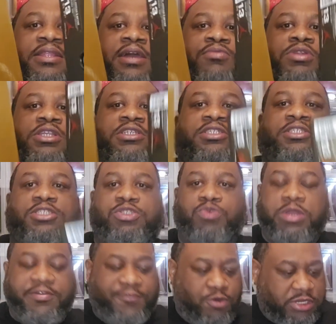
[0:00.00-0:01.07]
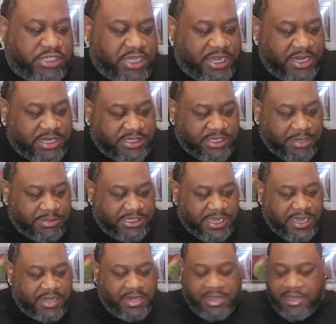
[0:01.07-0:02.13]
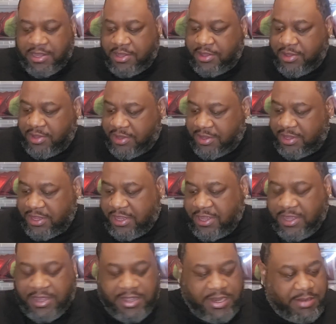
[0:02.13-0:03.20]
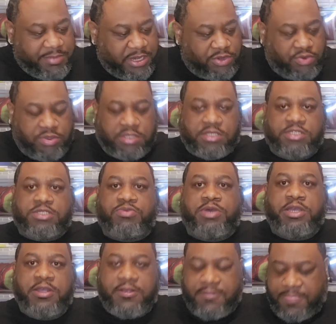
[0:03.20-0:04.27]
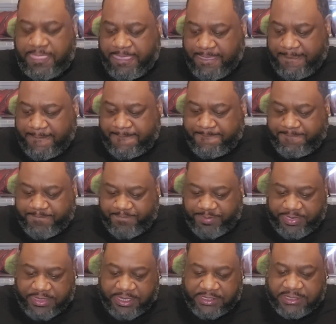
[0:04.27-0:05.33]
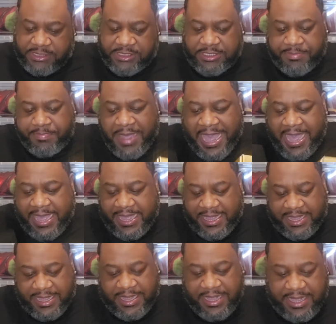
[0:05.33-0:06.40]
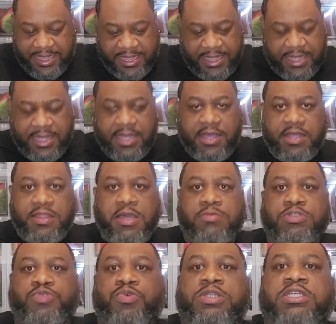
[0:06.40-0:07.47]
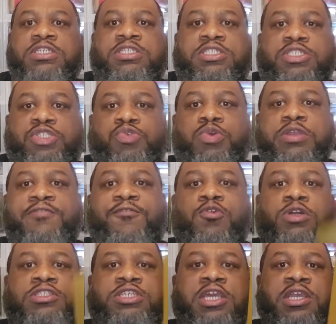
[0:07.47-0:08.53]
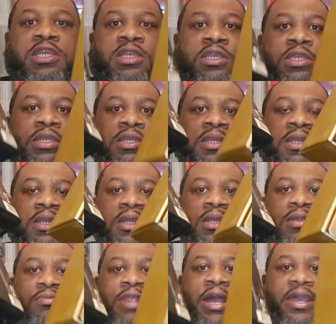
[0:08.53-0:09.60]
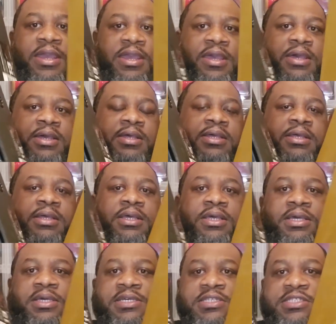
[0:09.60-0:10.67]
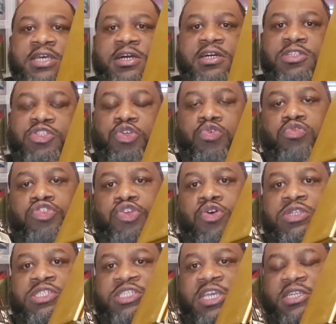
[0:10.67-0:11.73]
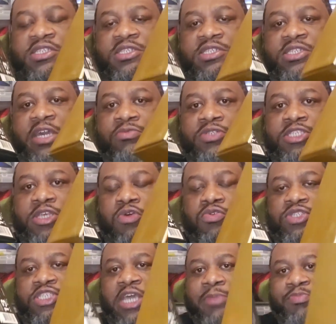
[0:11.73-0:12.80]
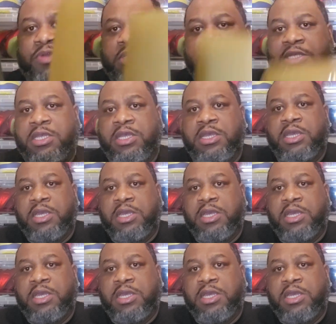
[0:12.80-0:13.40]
that released in 2014. It's upside down. Let me do it this way. This is the pack that was released in 2014 right here. It's two Jordan 6s. They were sold separately.